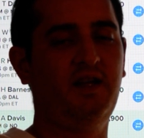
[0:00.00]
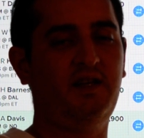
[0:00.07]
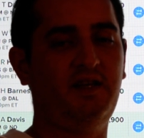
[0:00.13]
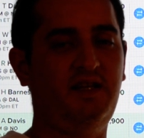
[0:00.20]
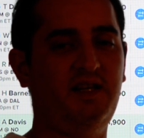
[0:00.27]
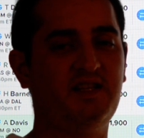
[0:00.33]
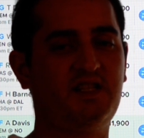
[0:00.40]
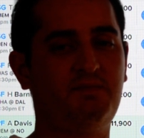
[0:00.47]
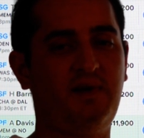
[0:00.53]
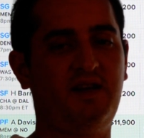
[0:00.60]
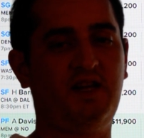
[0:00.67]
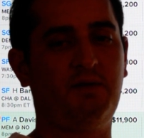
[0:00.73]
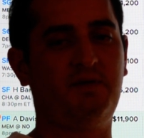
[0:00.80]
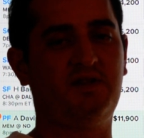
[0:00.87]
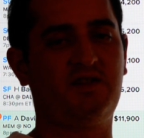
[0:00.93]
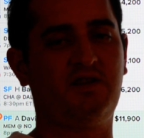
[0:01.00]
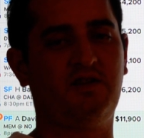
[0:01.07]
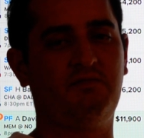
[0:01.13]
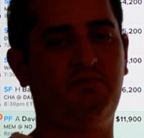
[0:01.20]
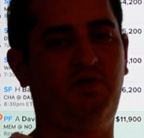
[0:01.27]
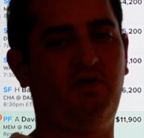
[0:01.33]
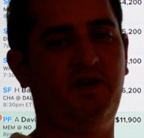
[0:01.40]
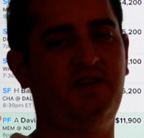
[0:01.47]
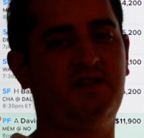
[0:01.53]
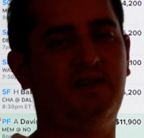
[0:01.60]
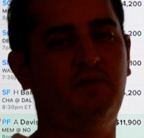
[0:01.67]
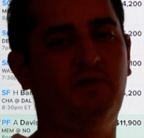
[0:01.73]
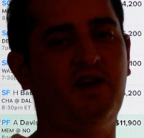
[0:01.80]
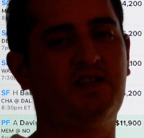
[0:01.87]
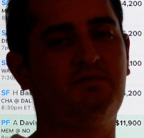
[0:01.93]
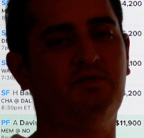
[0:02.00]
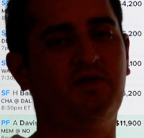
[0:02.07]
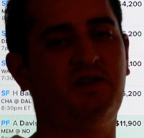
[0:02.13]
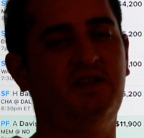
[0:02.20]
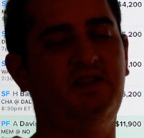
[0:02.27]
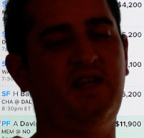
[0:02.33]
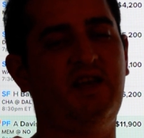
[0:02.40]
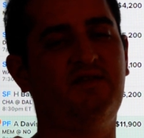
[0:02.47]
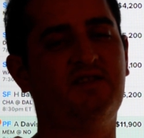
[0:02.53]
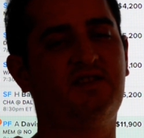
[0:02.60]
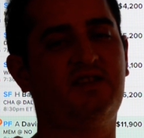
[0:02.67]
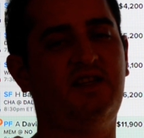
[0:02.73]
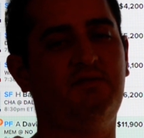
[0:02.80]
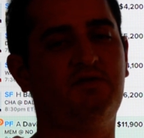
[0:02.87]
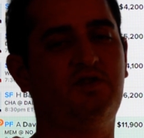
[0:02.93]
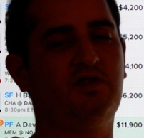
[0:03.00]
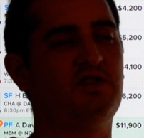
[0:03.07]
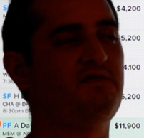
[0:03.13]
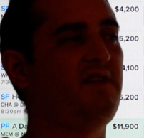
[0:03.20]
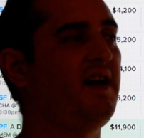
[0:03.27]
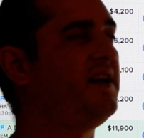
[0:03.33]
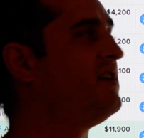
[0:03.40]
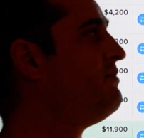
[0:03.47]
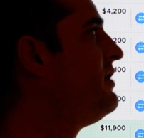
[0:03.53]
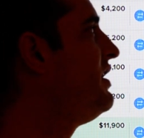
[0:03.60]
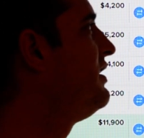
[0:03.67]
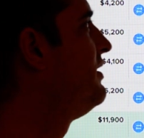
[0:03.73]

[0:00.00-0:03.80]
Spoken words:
You need to spend up at certain points, and Westbrook and Davis seems just fine to me.